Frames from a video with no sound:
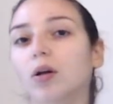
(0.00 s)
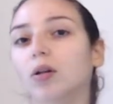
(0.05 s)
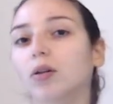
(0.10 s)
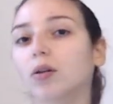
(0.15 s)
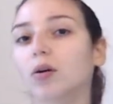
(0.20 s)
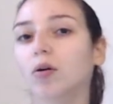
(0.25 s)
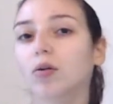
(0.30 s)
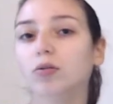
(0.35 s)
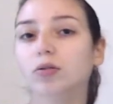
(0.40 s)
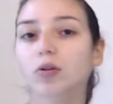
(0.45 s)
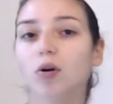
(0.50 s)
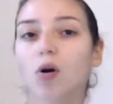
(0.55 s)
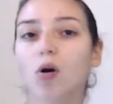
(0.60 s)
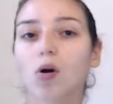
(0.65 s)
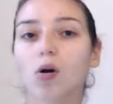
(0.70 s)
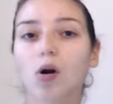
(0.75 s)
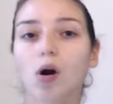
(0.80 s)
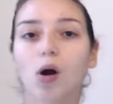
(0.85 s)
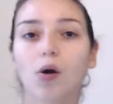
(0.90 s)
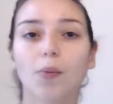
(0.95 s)
Those
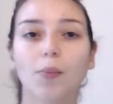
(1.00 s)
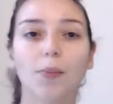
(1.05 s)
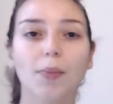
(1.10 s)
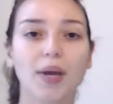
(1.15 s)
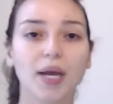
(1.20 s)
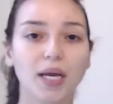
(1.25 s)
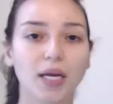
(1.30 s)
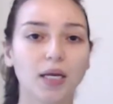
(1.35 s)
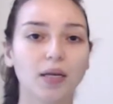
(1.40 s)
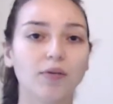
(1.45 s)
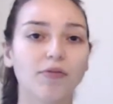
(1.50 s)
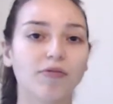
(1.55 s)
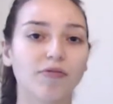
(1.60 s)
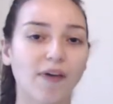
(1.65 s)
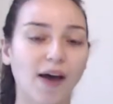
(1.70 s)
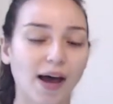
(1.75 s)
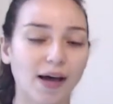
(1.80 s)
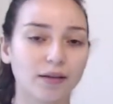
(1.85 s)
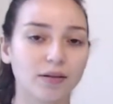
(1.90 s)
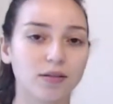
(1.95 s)
are our main
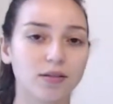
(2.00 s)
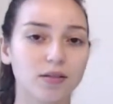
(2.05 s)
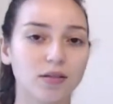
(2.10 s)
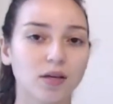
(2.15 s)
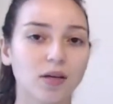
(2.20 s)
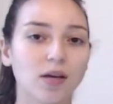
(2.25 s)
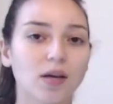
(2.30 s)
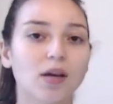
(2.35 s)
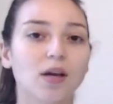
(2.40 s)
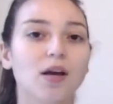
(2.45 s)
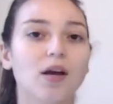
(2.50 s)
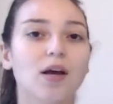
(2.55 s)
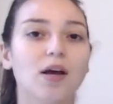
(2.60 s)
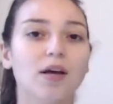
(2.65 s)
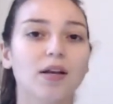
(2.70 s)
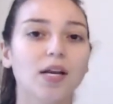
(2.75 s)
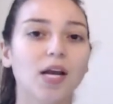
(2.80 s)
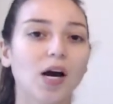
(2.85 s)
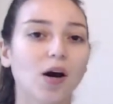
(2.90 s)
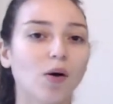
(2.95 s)
fats.
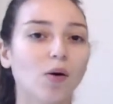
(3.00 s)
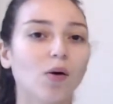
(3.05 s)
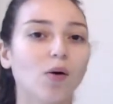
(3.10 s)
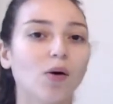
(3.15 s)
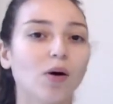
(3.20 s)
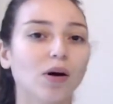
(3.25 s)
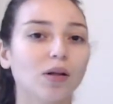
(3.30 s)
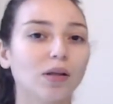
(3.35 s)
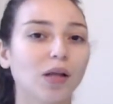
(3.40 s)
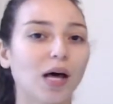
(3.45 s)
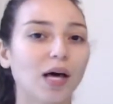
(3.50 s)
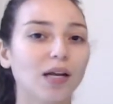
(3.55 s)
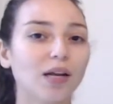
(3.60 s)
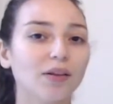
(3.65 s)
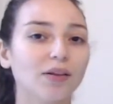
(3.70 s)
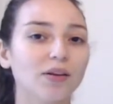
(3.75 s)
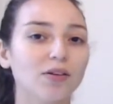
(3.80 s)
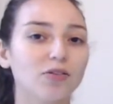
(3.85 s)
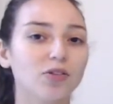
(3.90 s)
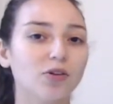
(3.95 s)
Now, a lot of
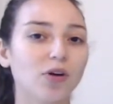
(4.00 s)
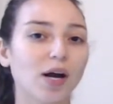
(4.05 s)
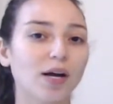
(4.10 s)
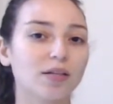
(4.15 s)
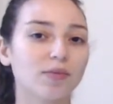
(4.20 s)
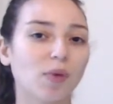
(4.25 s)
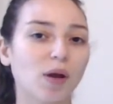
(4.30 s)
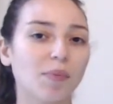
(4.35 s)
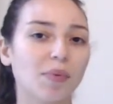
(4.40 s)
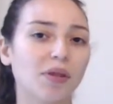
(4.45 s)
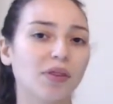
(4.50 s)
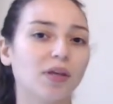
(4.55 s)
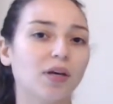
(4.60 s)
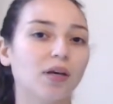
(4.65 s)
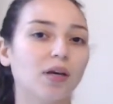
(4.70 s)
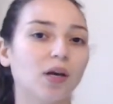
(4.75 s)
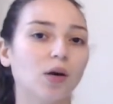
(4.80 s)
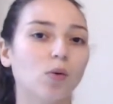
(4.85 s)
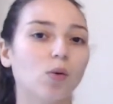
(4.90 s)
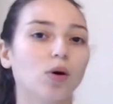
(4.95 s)
these you guys might be
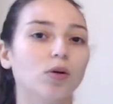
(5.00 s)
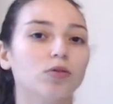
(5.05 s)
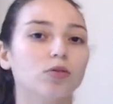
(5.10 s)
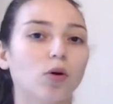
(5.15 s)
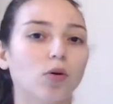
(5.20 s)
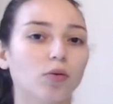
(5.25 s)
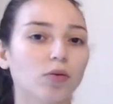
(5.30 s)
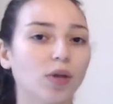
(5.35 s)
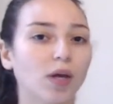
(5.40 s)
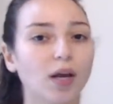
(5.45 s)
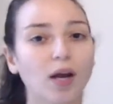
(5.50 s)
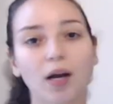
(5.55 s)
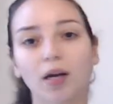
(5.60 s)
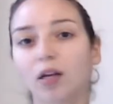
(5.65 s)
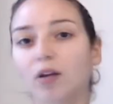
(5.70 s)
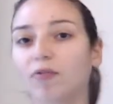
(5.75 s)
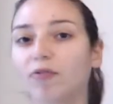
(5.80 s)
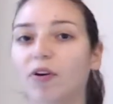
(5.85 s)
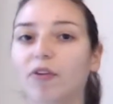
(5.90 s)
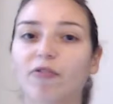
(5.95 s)
thinking, well, don't they kind
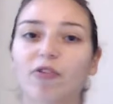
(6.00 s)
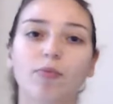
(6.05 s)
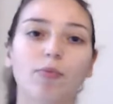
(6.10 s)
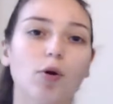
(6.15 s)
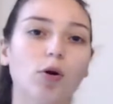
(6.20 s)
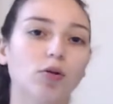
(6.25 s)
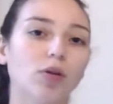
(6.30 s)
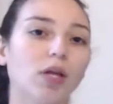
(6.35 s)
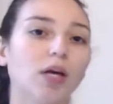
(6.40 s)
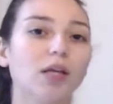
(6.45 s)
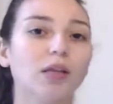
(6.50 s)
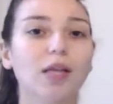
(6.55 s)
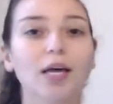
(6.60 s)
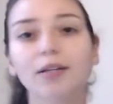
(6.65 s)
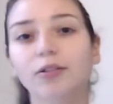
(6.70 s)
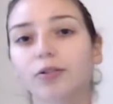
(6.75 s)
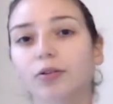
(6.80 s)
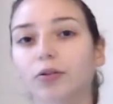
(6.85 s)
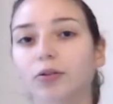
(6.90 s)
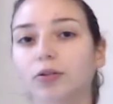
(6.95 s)
of fit for both? Like
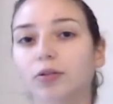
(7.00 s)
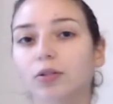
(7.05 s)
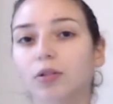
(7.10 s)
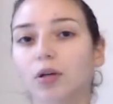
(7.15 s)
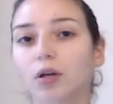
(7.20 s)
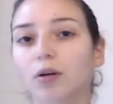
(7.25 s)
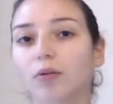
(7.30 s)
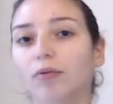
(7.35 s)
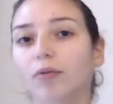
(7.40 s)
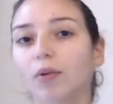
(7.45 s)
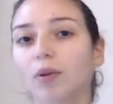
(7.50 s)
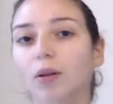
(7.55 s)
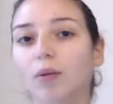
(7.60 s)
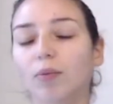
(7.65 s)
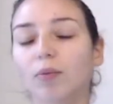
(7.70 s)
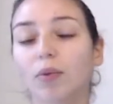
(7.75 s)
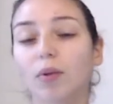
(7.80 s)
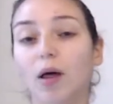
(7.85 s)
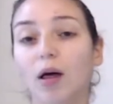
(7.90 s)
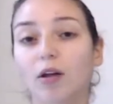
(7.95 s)
lentils. Like
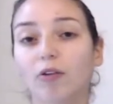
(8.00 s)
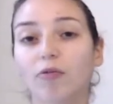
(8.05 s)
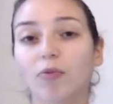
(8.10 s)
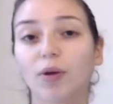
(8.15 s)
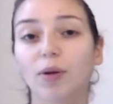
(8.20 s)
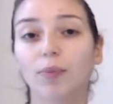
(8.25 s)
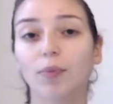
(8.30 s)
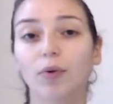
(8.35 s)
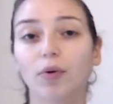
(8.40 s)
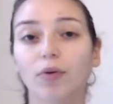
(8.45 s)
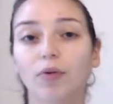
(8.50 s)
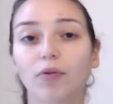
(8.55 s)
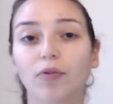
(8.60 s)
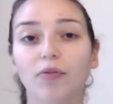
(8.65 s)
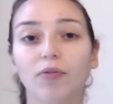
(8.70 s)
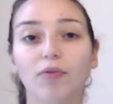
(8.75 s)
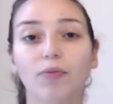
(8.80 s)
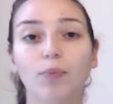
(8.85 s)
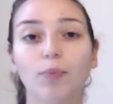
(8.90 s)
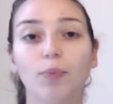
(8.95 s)
a lot of people
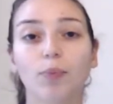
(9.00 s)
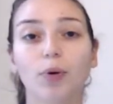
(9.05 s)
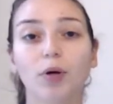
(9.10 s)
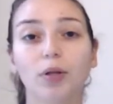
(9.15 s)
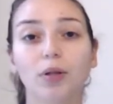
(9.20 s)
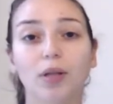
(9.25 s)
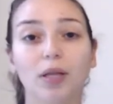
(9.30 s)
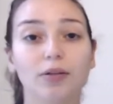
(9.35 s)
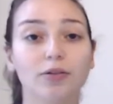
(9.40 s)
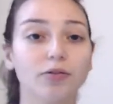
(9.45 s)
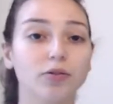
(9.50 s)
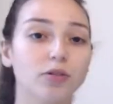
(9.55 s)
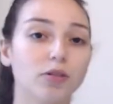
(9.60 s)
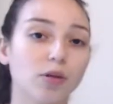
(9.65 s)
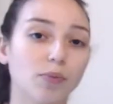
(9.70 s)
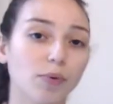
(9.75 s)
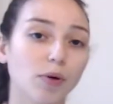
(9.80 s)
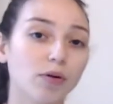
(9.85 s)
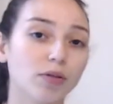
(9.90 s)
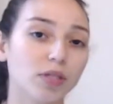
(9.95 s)
put lentils in the
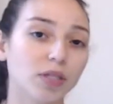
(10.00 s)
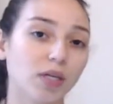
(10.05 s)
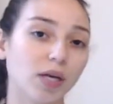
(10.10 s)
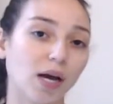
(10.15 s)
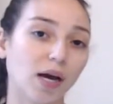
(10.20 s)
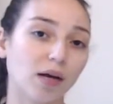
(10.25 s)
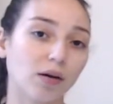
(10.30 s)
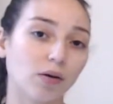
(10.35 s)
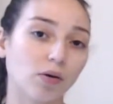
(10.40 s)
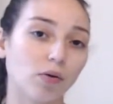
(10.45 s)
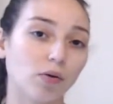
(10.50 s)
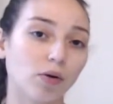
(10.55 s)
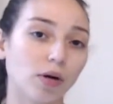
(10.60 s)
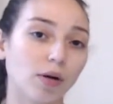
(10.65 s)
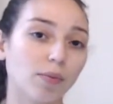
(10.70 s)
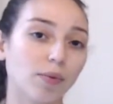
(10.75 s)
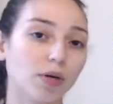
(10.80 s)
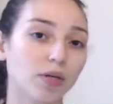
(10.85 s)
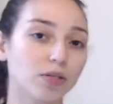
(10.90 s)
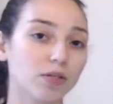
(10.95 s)
protein category,
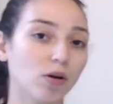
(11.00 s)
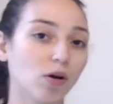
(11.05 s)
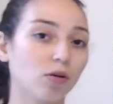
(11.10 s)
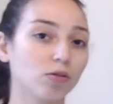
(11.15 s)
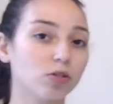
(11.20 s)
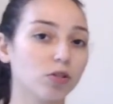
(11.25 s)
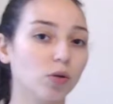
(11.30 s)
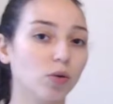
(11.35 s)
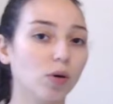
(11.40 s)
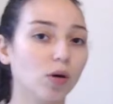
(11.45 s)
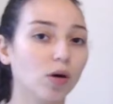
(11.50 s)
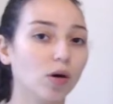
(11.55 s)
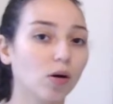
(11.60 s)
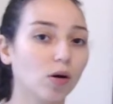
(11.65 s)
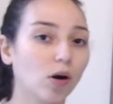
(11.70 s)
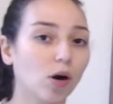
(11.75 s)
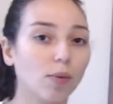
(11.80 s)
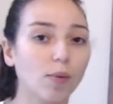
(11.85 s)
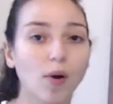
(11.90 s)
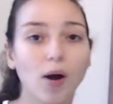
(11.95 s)
but it's also a
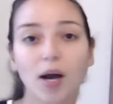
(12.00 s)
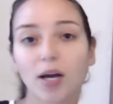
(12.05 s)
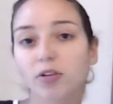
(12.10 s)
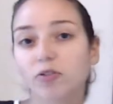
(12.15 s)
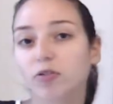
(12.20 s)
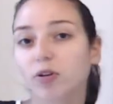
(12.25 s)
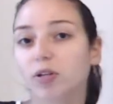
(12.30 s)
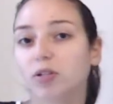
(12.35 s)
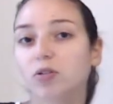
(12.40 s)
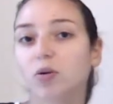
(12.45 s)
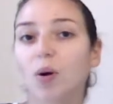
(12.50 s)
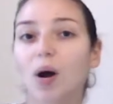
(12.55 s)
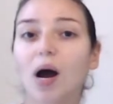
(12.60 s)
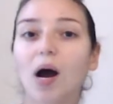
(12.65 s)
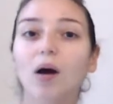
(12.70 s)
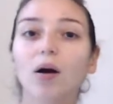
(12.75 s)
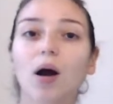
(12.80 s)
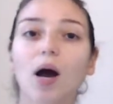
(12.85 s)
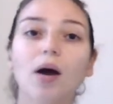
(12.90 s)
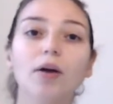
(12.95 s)
carbohydrate. So
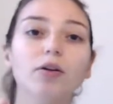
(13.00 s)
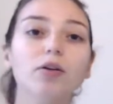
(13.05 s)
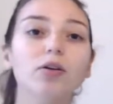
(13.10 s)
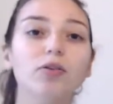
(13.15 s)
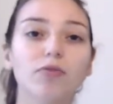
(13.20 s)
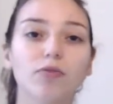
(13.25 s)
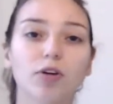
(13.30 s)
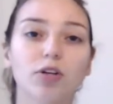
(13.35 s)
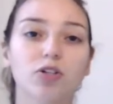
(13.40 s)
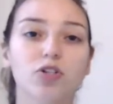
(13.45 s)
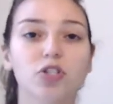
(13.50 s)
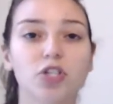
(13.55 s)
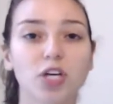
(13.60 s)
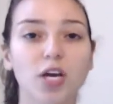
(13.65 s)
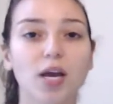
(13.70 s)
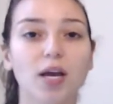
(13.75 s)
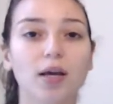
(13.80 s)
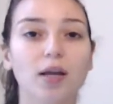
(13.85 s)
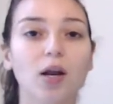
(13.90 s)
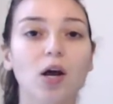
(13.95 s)
how do you
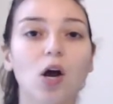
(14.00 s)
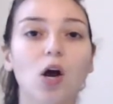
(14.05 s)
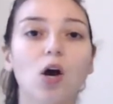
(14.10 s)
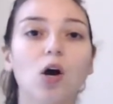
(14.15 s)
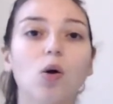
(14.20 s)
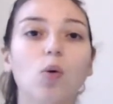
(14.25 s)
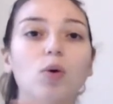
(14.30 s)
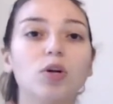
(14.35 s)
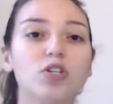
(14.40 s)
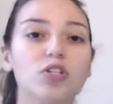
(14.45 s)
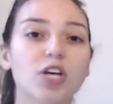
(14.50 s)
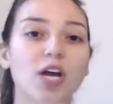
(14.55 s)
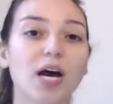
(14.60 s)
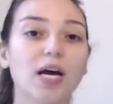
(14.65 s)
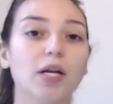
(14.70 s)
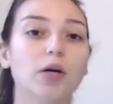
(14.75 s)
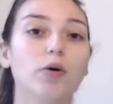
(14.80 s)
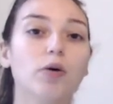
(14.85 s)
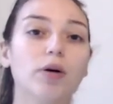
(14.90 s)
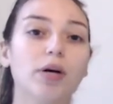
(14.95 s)
differentiate which
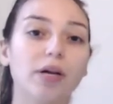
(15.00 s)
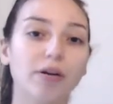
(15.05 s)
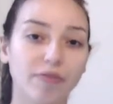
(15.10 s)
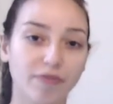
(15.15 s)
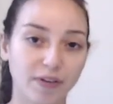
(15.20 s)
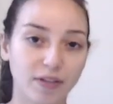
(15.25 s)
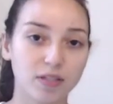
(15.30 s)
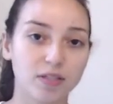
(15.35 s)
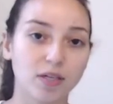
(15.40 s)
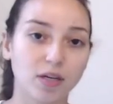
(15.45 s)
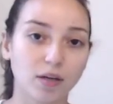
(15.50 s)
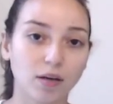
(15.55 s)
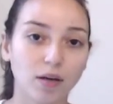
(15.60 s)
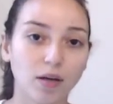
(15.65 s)
category it fits in?